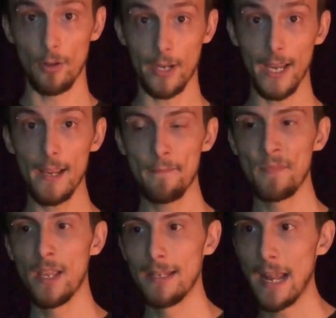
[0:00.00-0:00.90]
Okay,
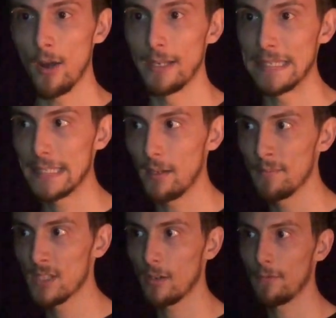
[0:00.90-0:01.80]
now
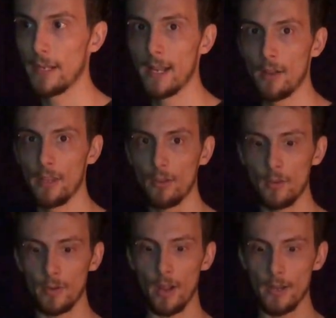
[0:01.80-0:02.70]
some software, now the
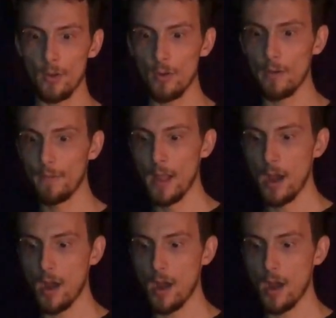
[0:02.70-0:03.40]
only one I know of,